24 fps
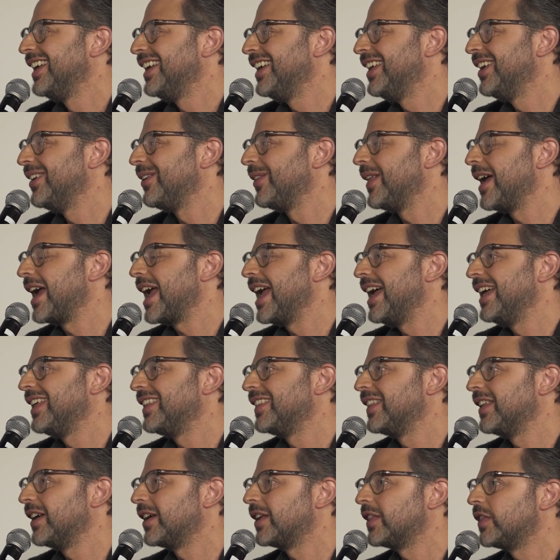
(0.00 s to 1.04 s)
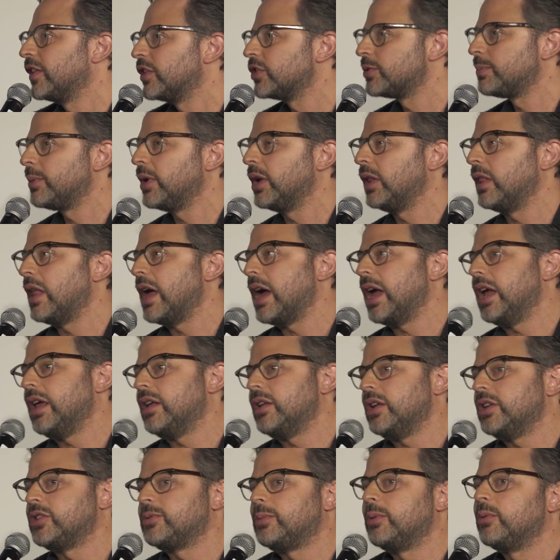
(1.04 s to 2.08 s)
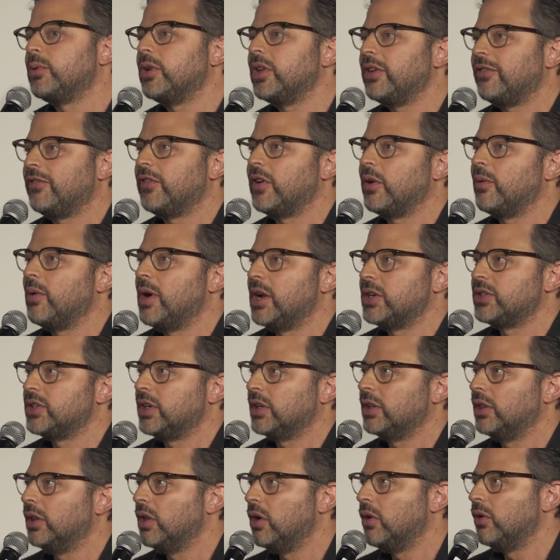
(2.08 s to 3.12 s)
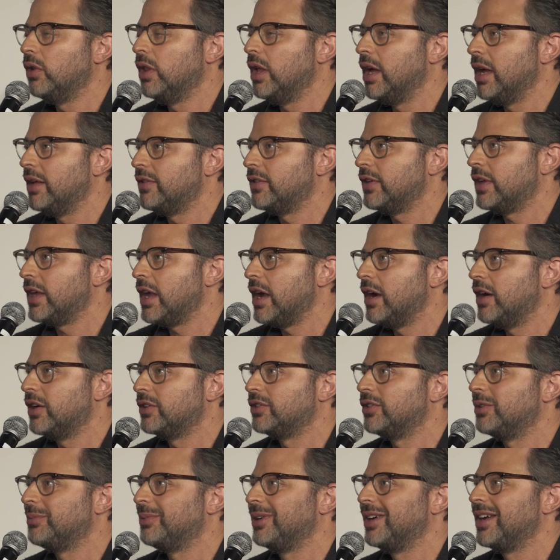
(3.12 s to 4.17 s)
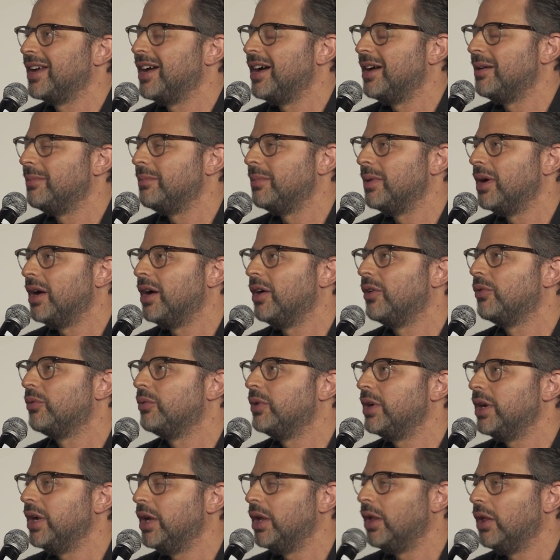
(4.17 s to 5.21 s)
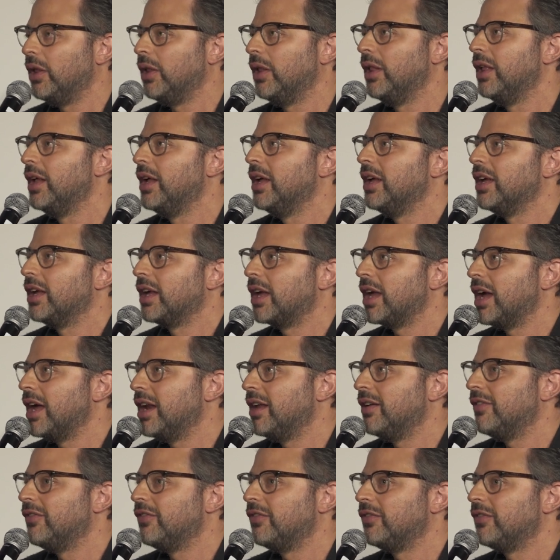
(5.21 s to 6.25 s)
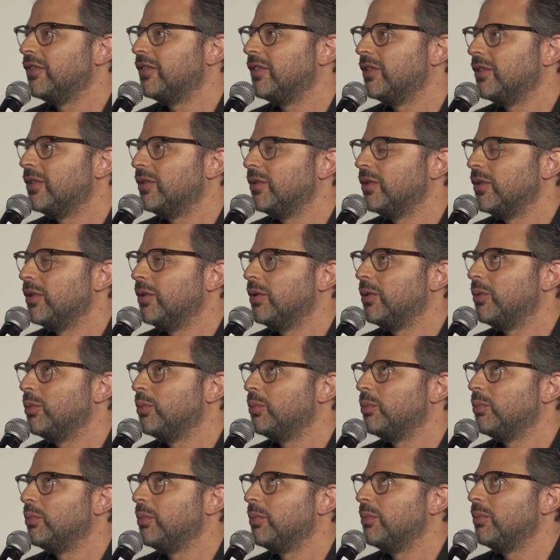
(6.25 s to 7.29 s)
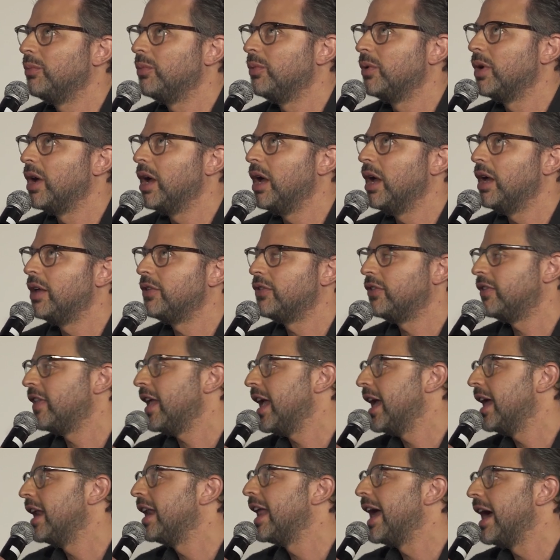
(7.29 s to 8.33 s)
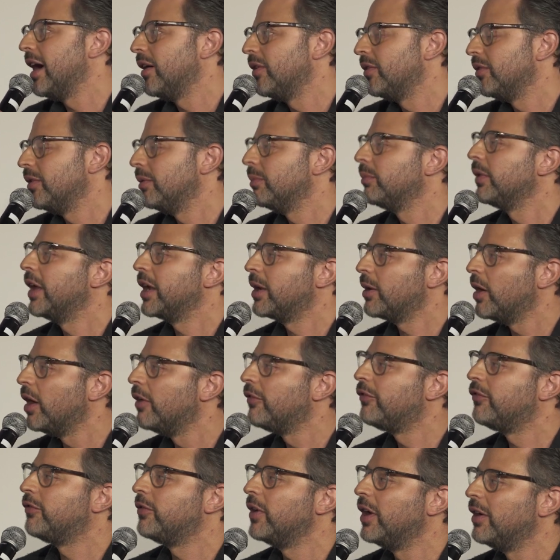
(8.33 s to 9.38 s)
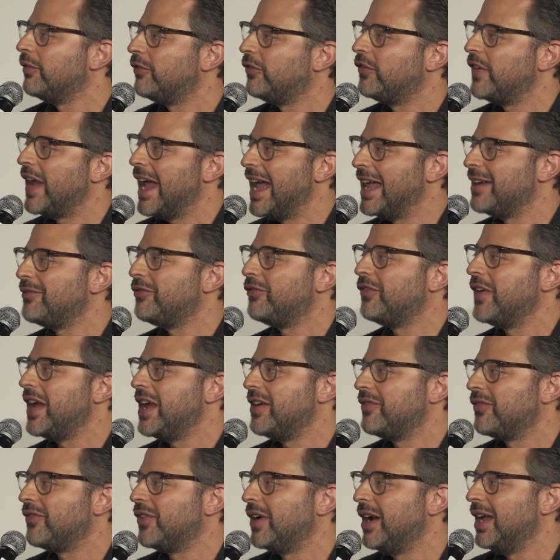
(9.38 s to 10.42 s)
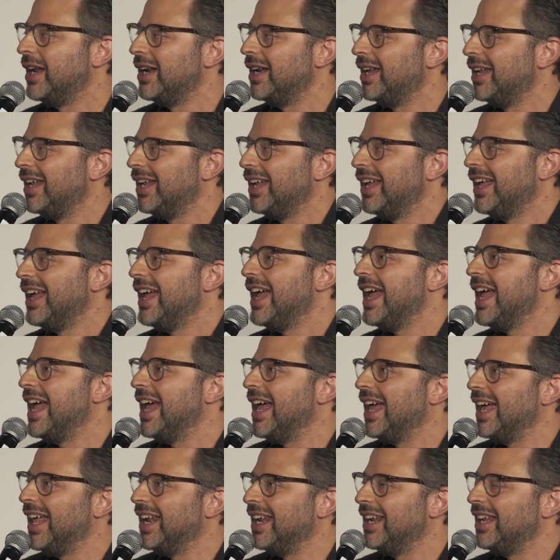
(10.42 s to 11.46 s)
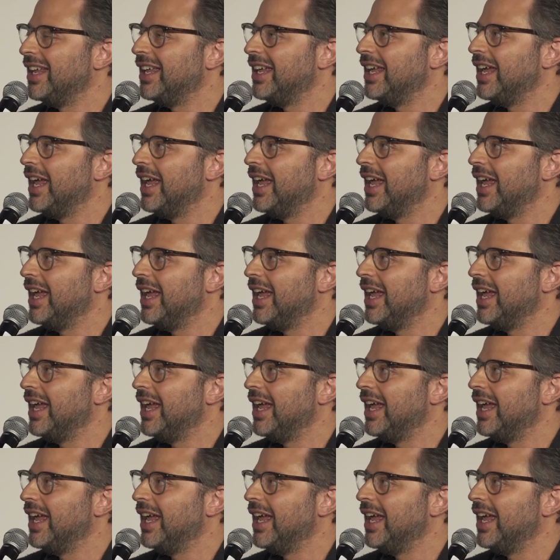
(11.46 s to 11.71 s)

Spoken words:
Like there's been a lot. It's been really fun watching Lola as a character become a real kind of standout, like a fan favorite, and